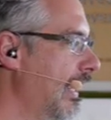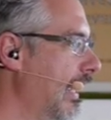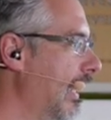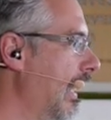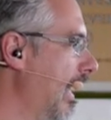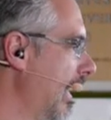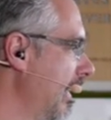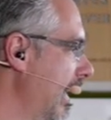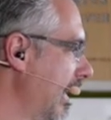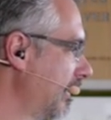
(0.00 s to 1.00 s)
Uh,
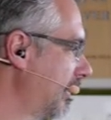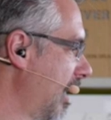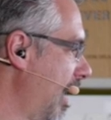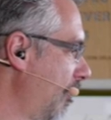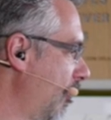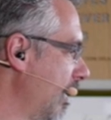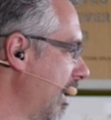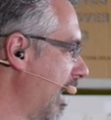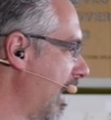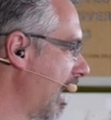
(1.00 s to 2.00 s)
next up, we
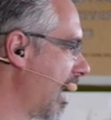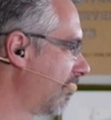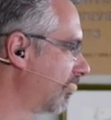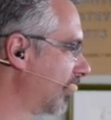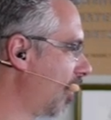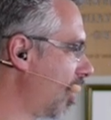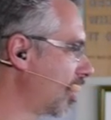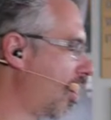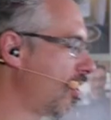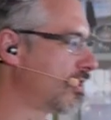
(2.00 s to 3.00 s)
have
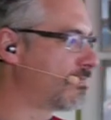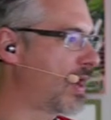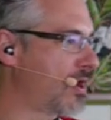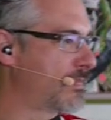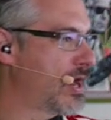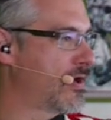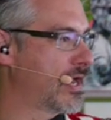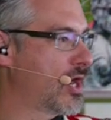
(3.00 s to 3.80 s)
Logar the Barbarian.